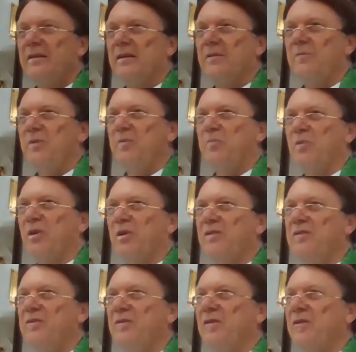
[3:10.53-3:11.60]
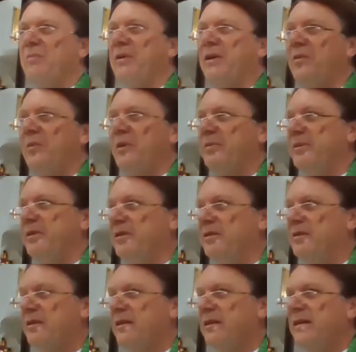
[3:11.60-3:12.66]
And with bronze, you could make
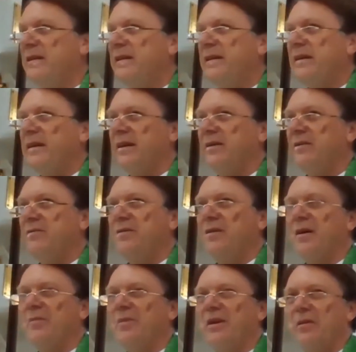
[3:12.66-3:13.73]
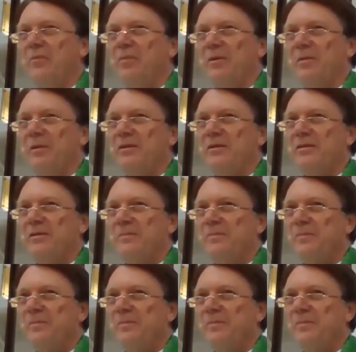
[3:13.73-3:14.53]
weapons and farming implements.